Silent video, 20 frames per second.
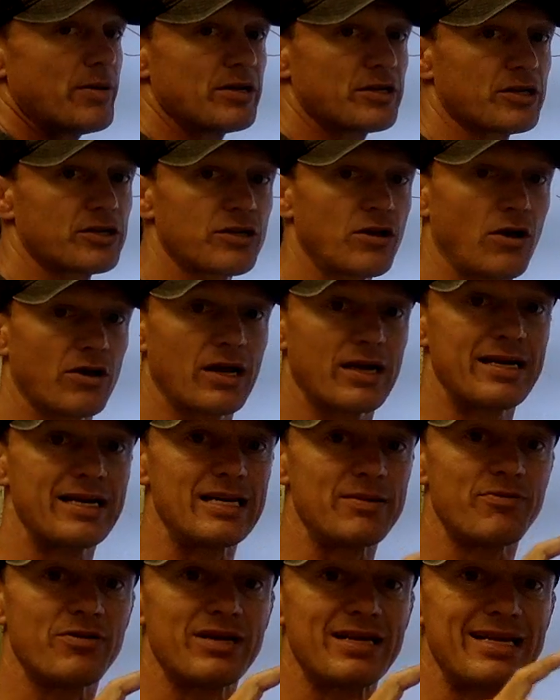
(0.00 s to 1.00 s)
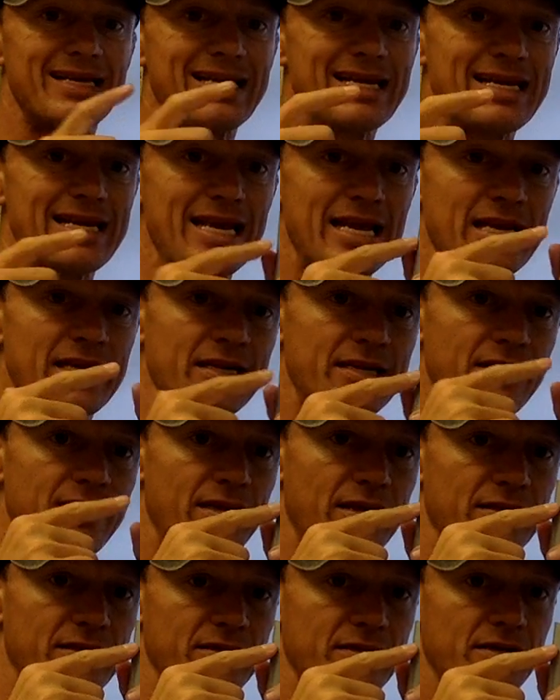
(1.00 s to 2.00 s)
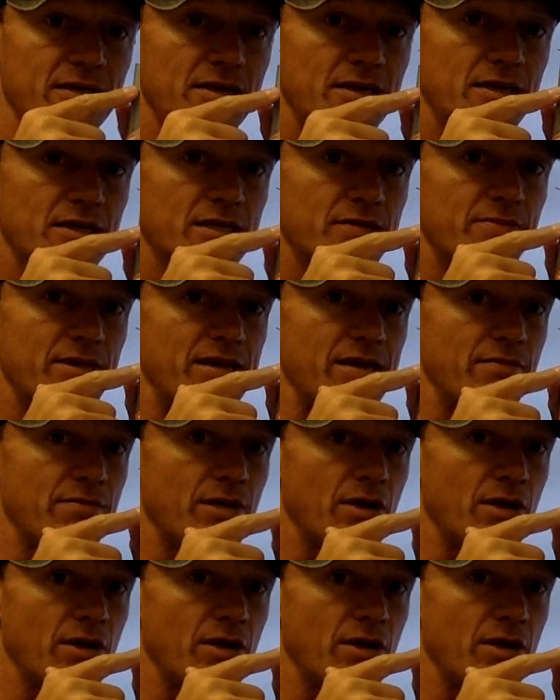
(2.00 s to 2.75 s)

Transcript: a piece of solid. I need to put heat into this to make it